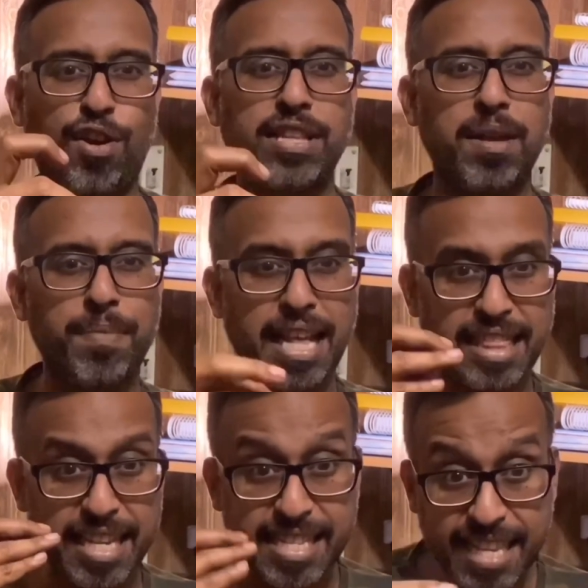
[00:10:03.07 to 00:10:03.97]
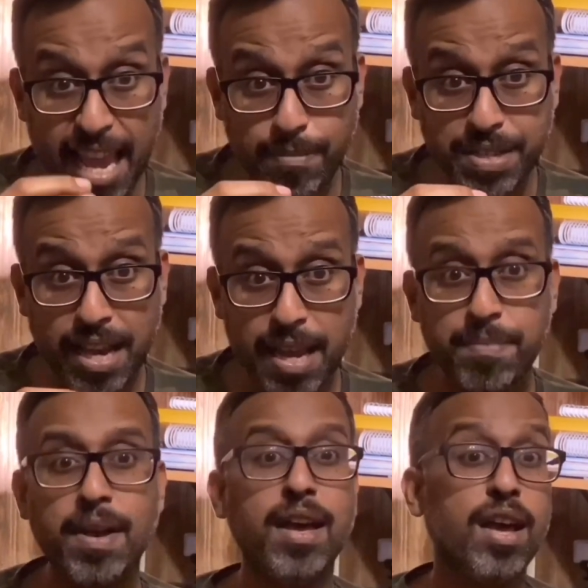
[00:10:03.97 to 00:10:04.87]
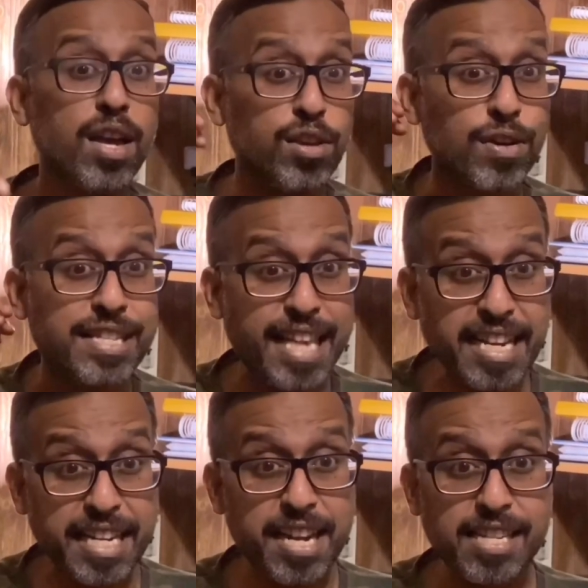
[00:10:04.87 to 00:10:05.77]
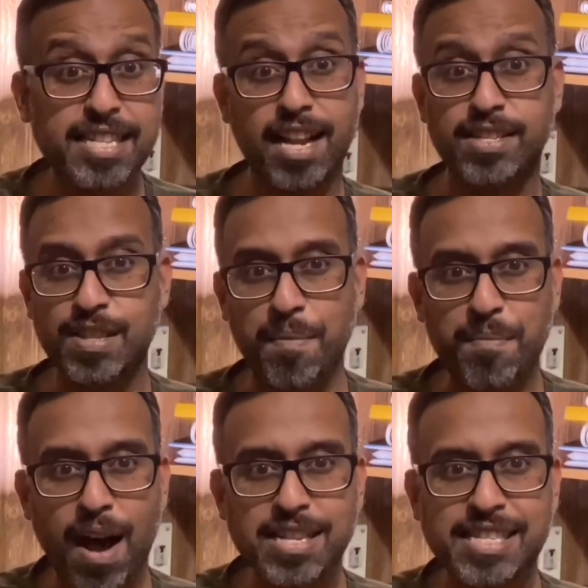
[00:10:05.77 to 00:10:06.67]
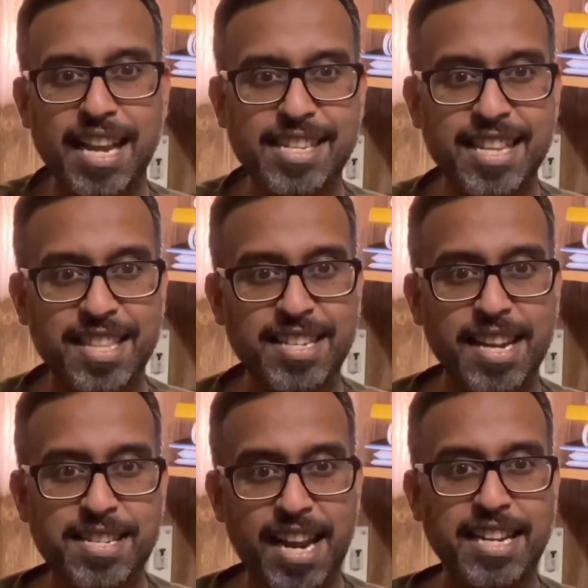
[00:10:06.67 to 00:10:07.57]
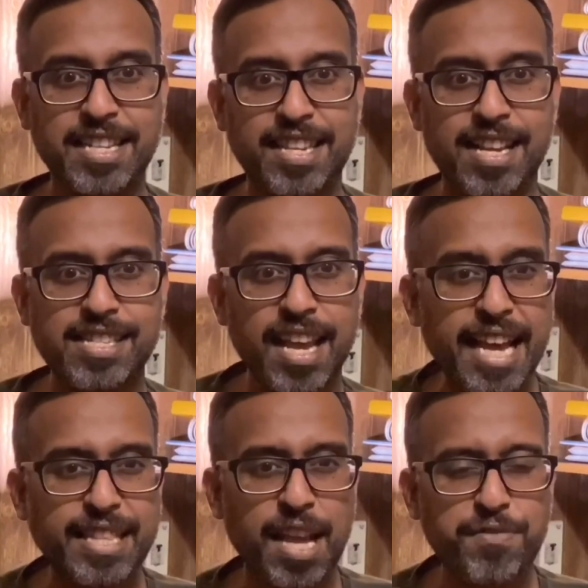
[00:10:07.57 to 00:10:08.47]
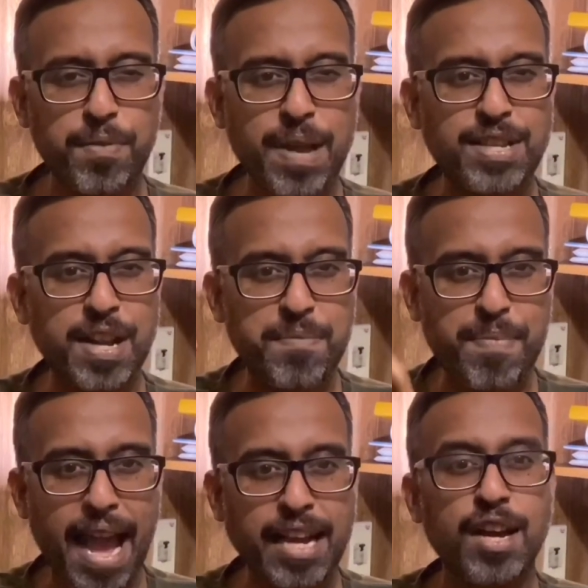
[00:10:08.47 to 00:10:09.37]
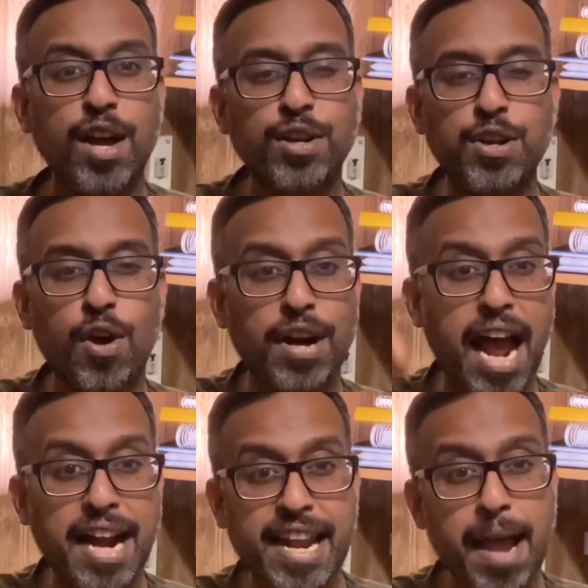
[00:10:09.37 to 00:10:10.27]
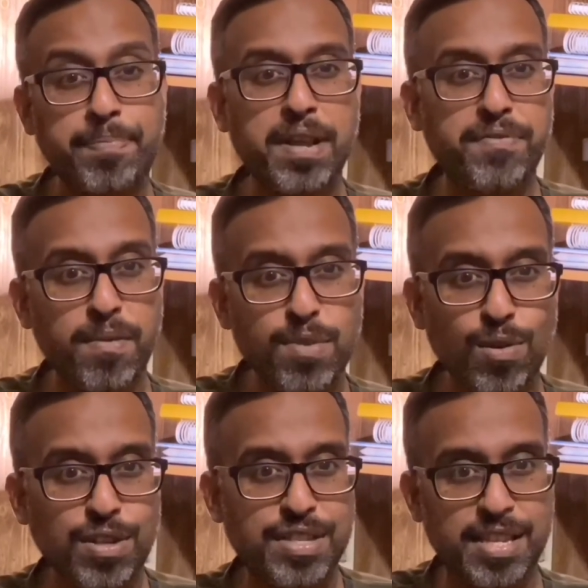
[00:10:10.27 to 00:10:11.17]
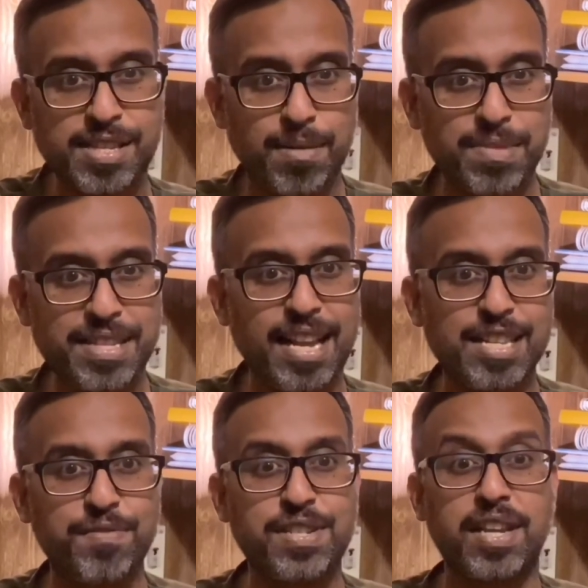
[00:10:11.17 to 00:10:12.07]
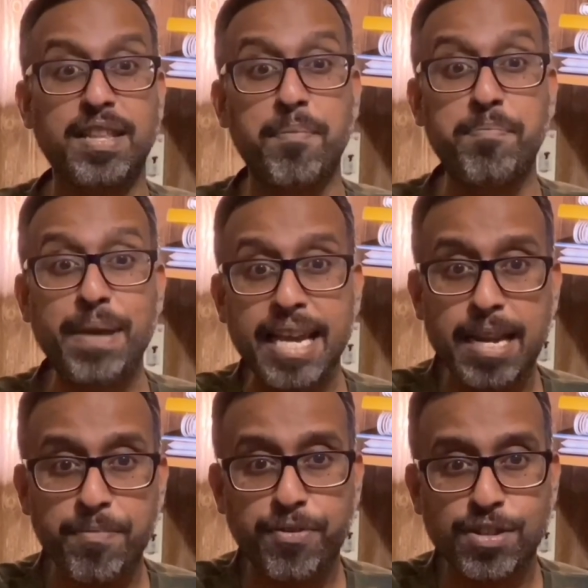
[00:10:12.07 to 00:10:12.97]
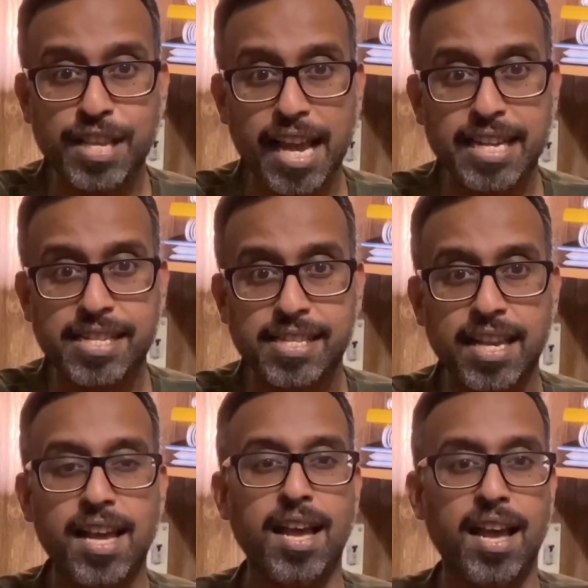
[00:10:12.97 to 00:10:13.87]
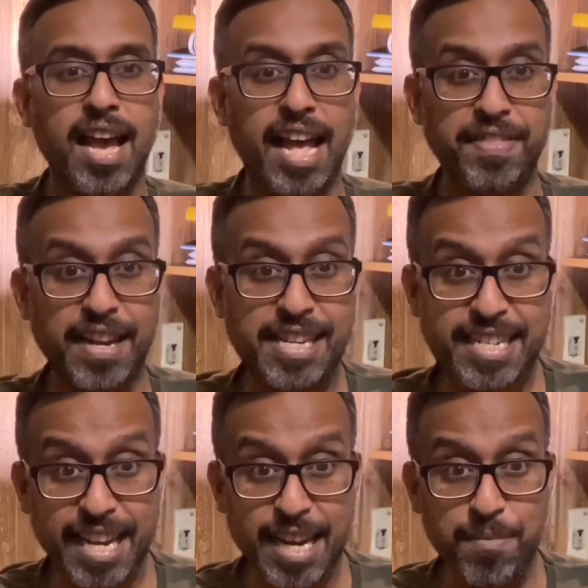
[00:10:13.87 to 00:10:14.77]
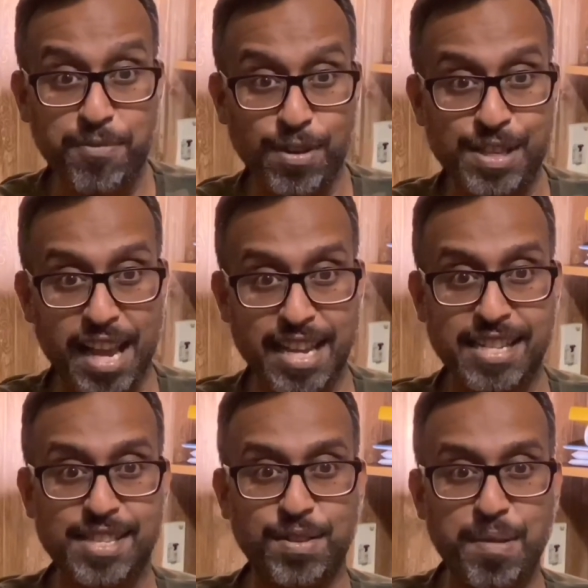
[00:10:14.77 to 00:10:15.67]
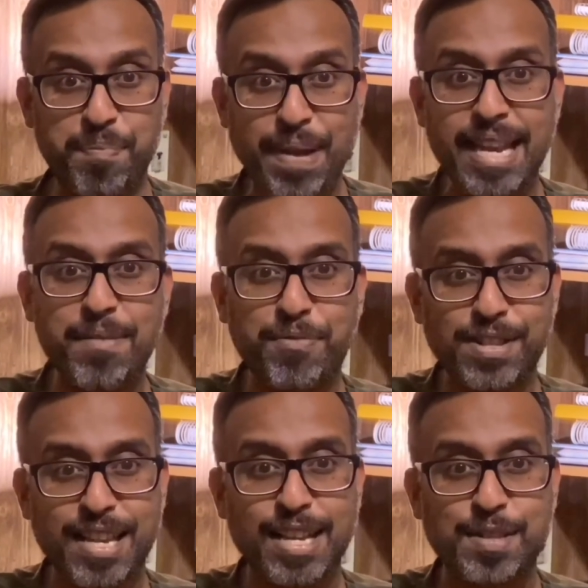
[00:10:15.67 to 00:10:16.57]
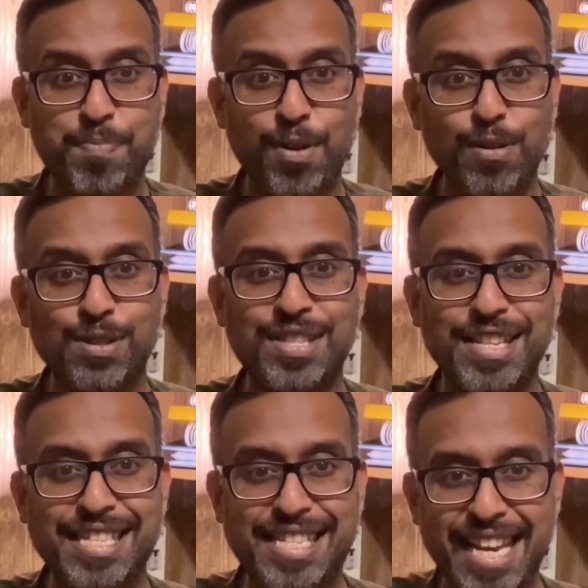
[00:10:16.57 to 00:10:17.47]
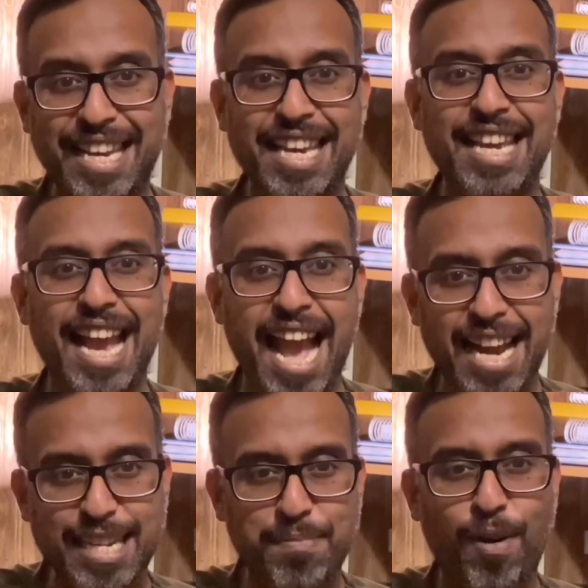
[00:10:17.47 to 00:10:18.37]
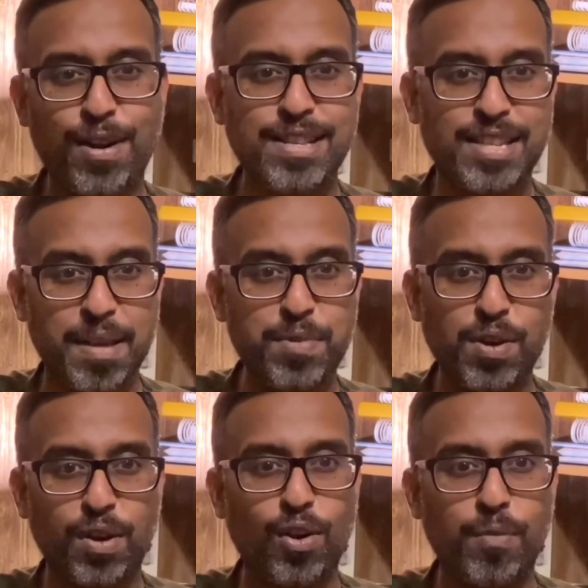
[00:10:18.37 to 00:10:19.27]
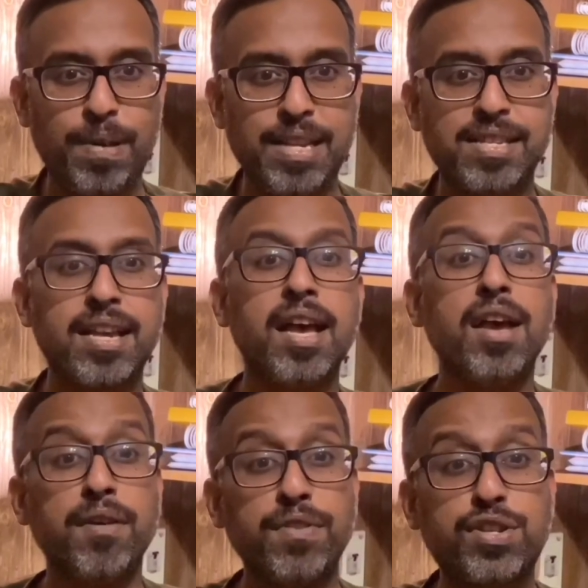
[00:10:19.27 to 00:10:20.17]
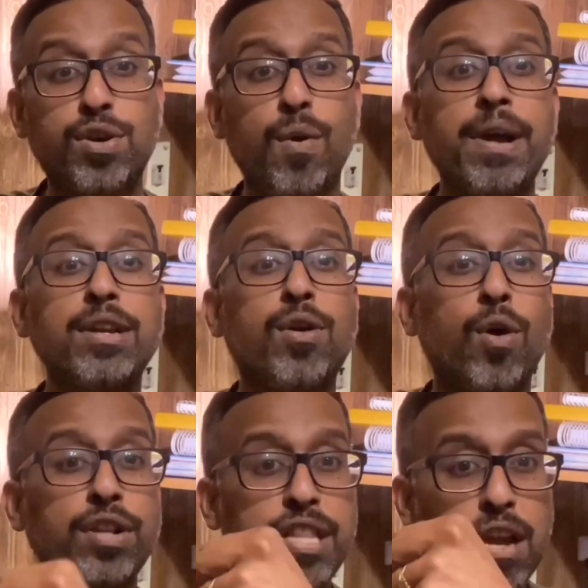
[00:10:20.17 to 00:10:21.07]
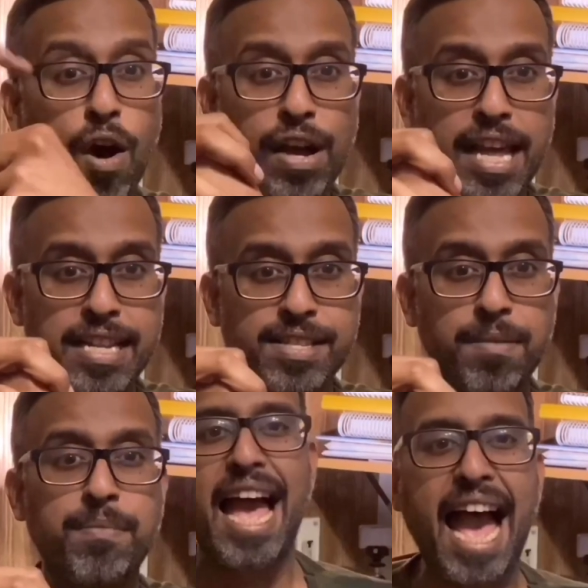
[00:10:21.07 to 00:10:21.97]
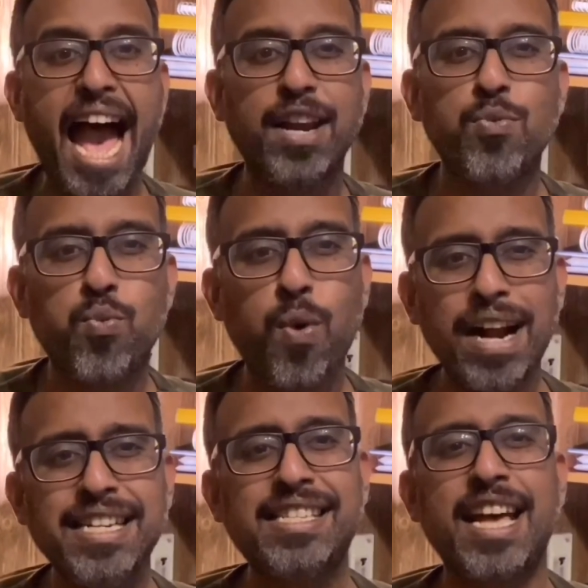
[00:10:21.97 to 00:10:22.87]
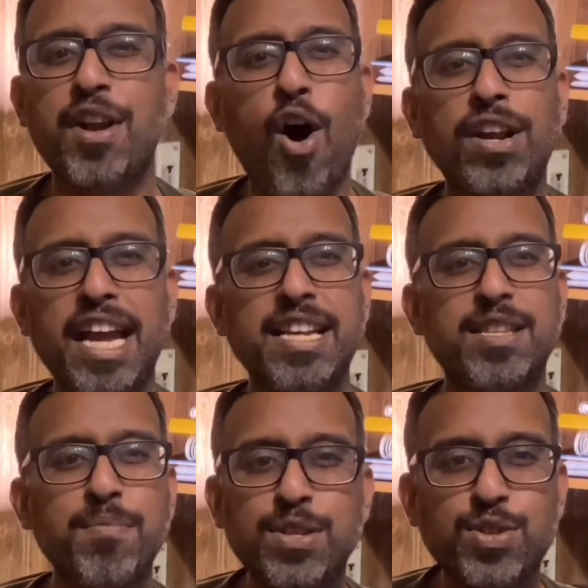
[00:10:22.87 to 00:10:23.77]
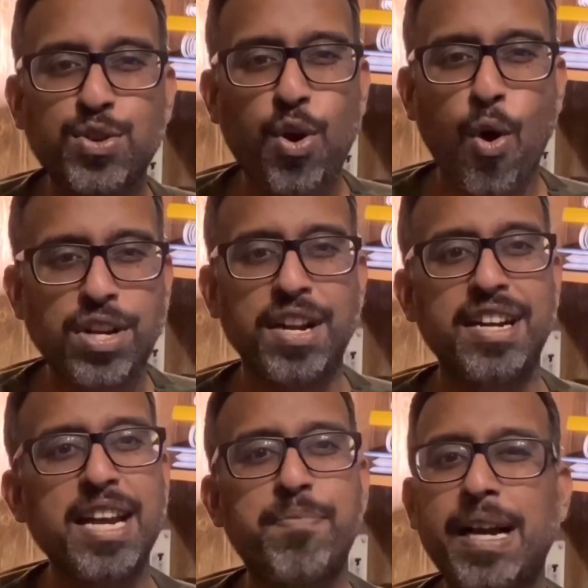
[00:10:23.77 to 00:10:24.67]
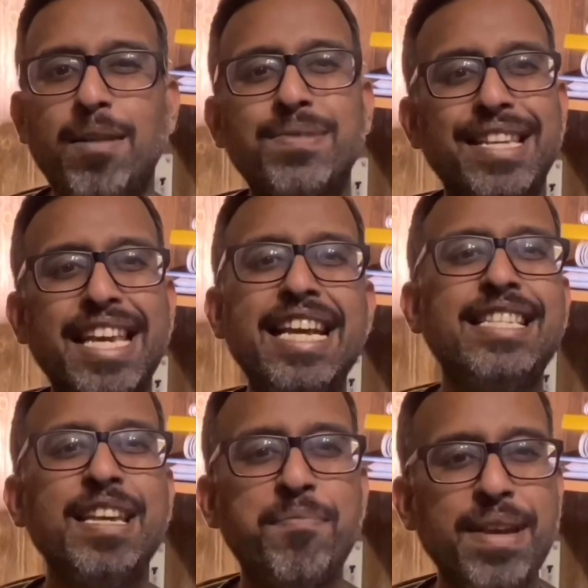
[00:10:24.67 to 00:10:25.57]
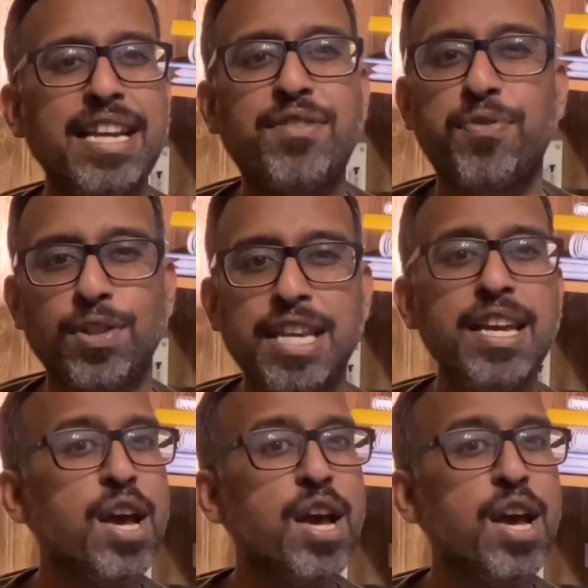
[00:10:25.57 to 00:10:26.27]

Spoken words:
them. At the same time, your sentinel cells, the mast cells and the dendritic cells, take the information back to your adaptive immune system cells, which are the B lymphocytes and the T lymphocytes. So the B lymphocytes produce the sticky antibodies, immunoglobulins, which go and coat the organism. And once an organism is coated, it becomes easy meat for the